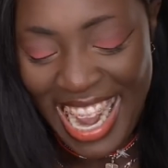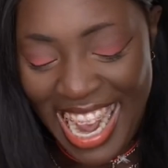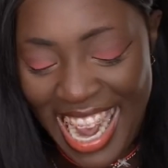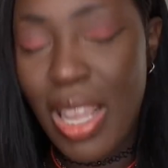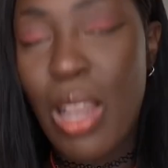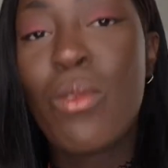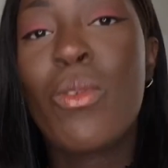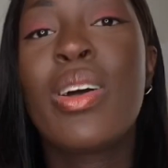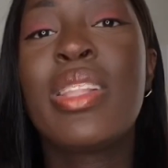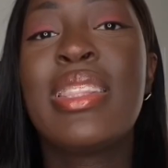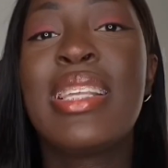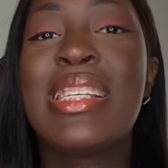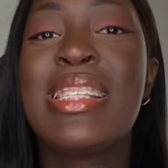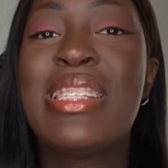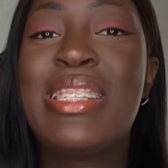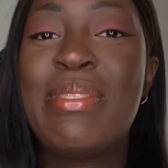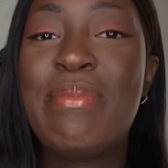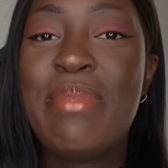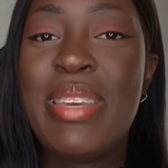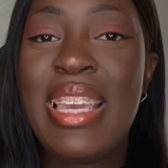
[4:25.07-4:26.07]
I want this
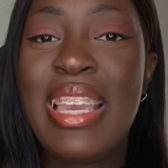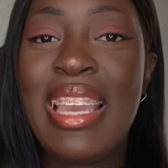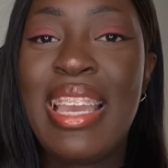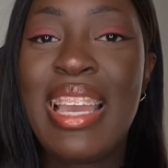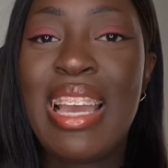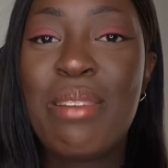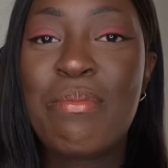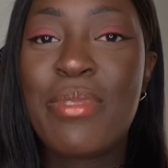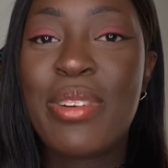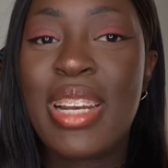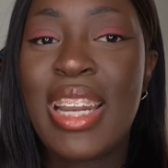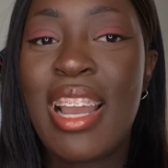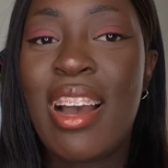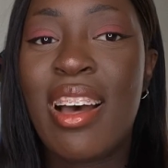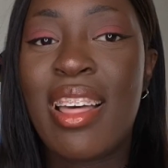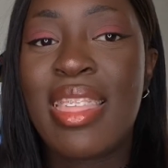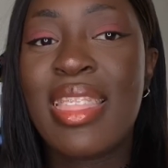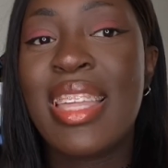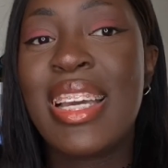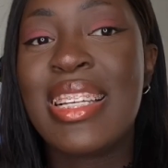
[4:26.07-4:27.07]
to be a pretty
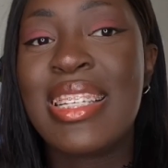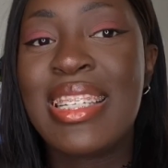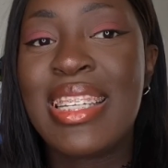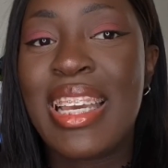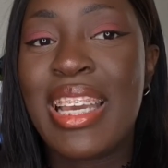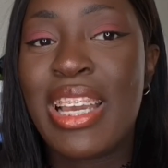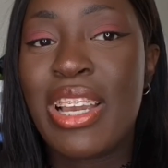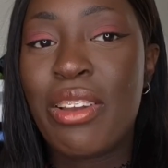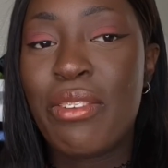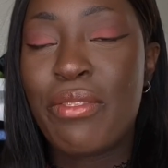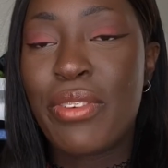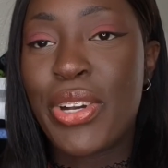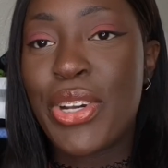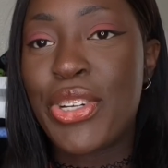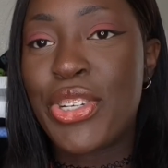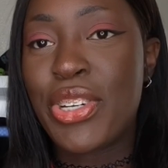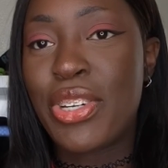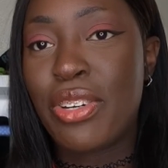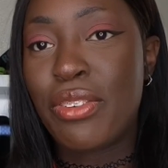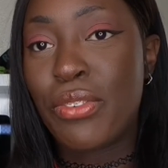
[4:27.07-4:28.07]
authentic
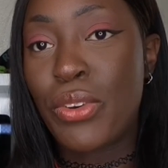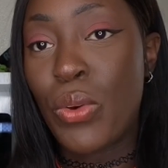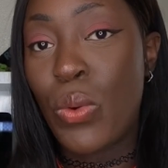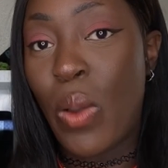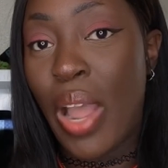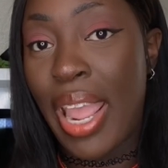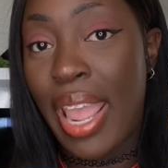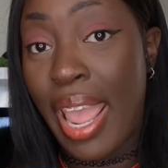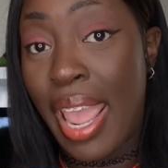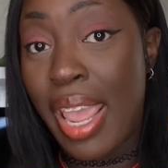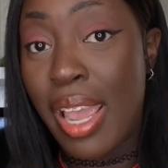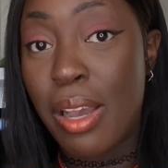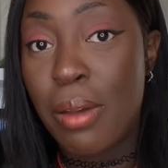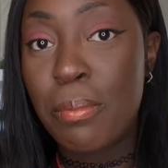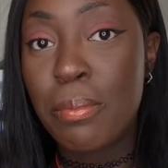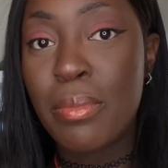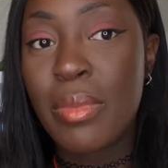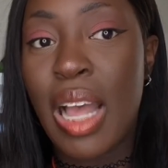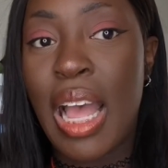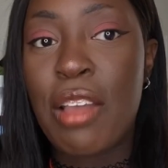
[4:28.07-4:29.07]
version of who I
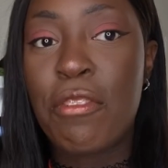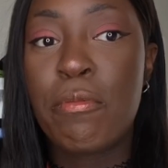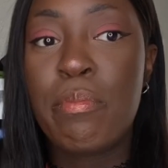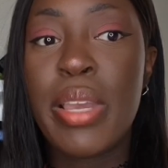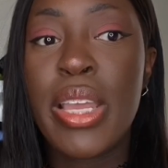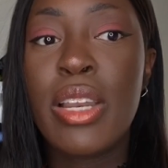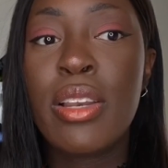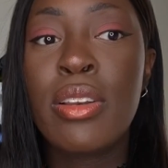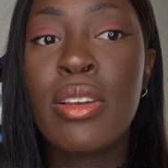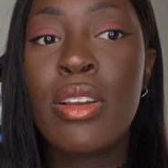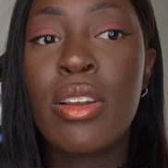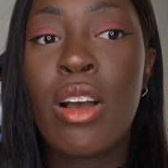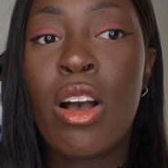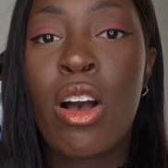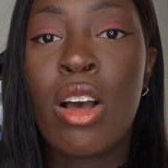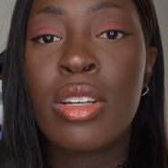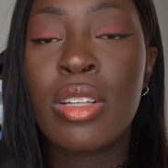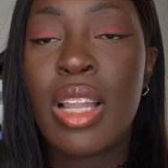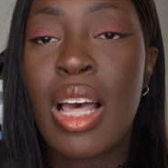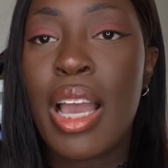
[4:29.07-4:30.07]
am. I've been
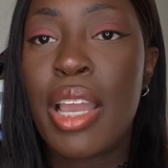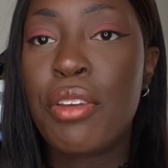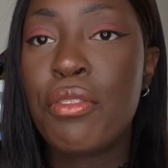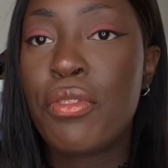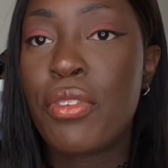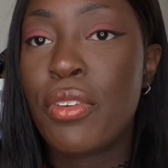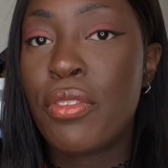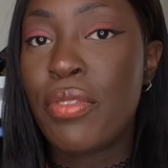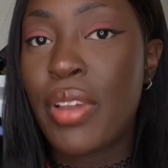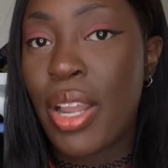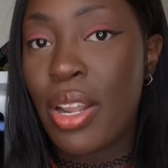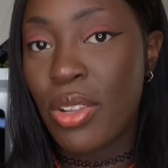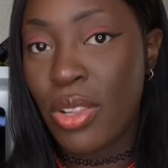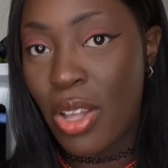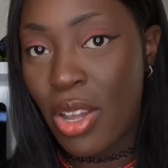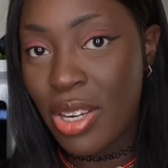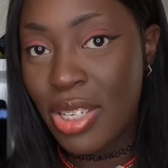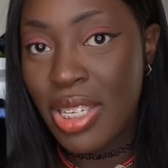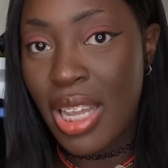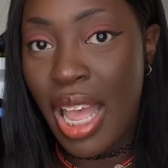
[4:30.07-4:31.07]
online for a very
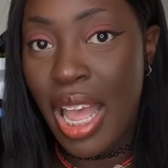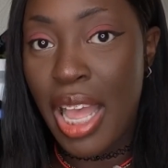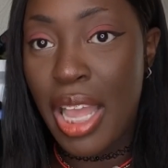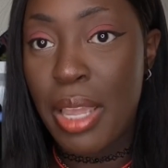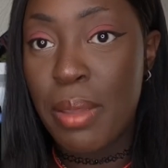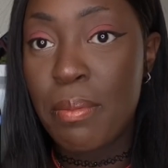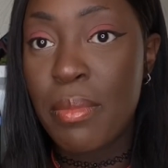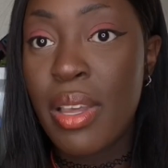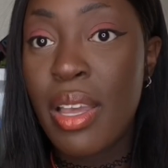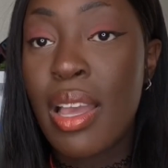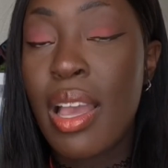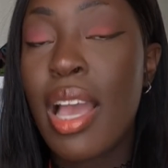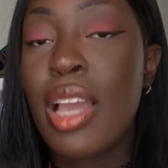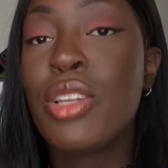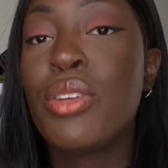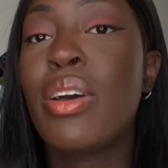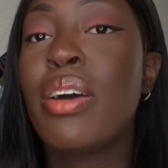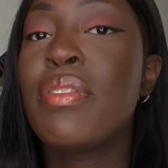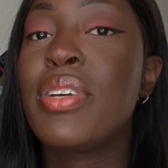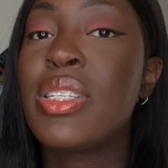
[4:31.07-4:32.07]
long time. I
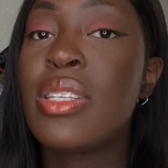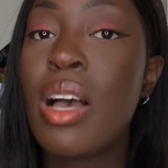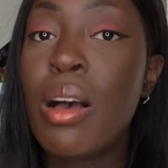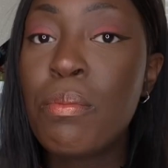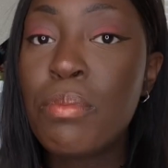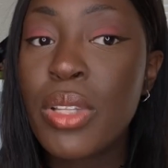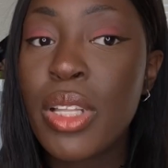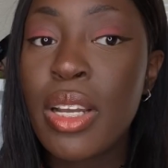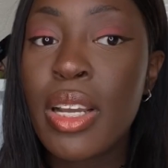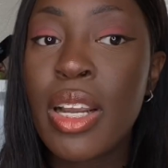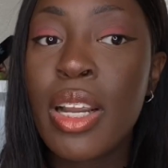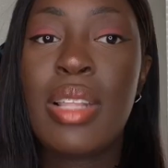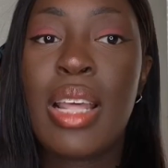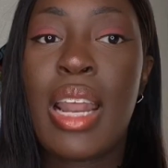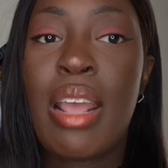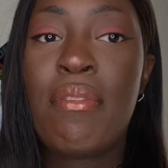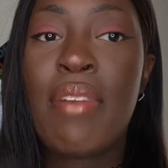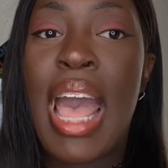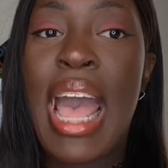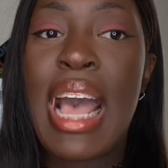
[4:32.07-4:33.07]
do have a Tumblr that
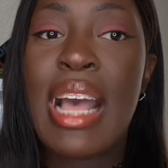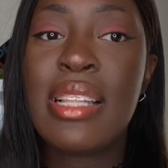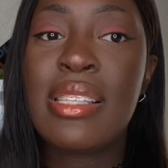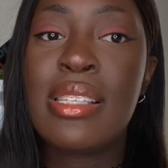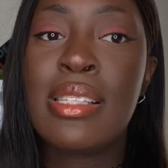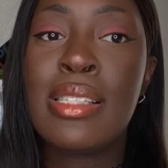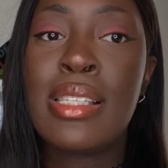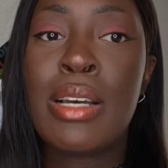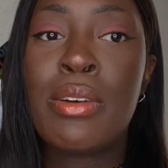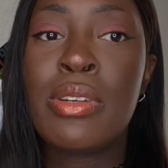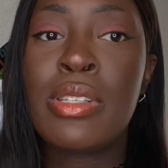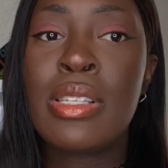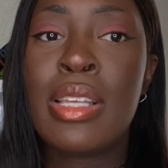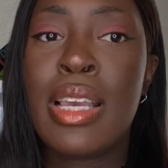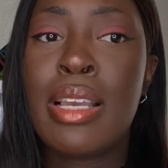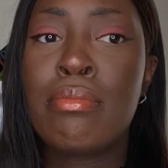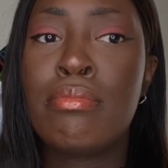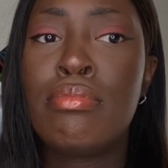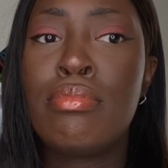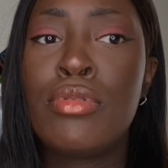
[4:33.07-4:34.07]
I've had since I was
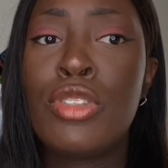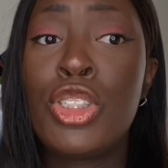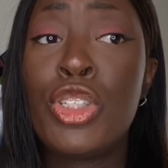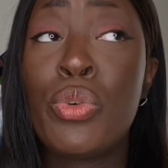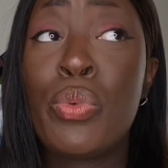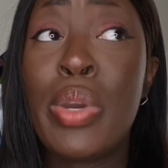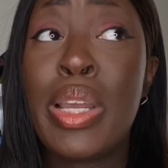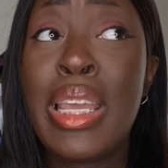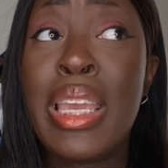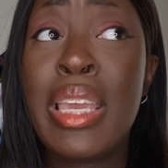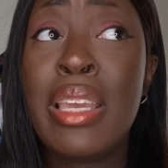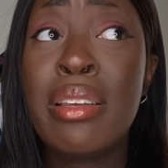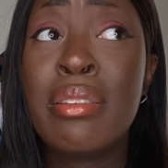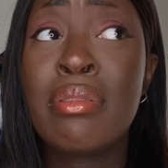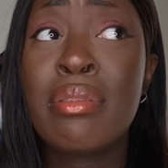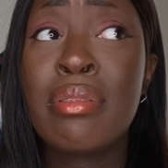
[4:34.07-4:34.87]
like 20,